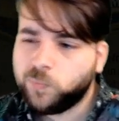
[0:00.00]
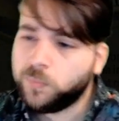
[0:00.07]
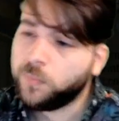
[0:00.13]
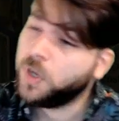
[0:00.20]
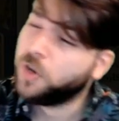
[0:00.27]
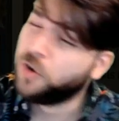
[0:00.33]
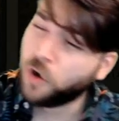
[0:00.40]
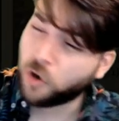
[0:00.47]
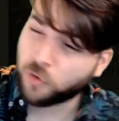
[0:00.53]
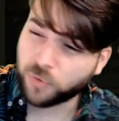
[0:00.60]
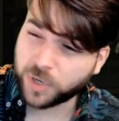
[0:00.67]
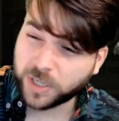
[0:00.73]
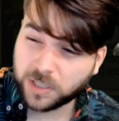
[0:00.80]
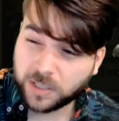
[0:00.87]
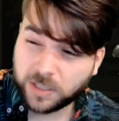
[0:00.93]
Not
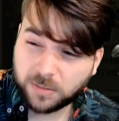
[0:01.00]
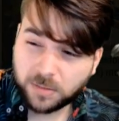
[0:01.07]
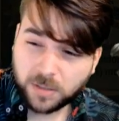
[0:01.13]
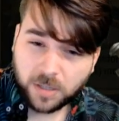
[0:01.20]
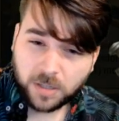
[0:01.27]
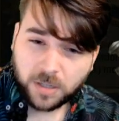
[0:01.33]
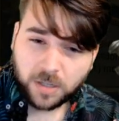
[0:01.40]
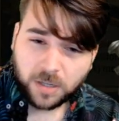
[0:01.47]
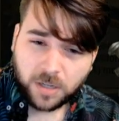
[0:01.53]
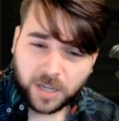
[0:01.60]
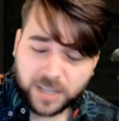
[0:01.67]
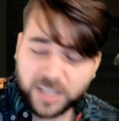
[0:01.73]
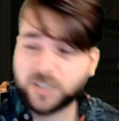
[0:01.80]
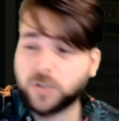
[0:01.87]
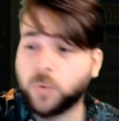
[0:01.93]
really. I
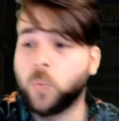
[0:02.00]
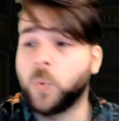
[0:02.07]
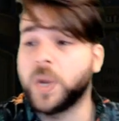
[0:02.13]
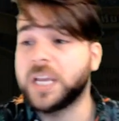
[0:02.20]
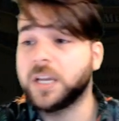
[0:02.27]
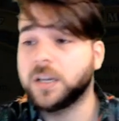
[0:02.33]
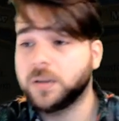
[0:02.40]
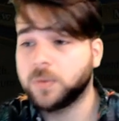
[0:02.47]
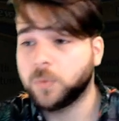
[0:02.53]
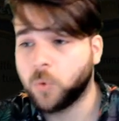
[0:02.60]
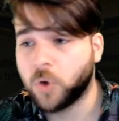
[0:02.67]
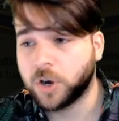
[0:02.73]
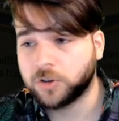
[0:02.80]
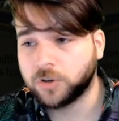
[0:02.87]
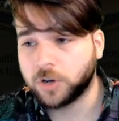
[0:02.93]
think it's a weak
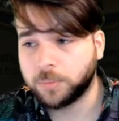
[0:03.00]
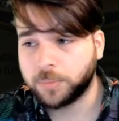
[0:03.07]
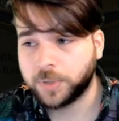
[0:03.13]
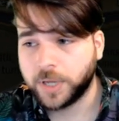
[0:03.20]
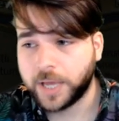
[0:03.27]
1-drop.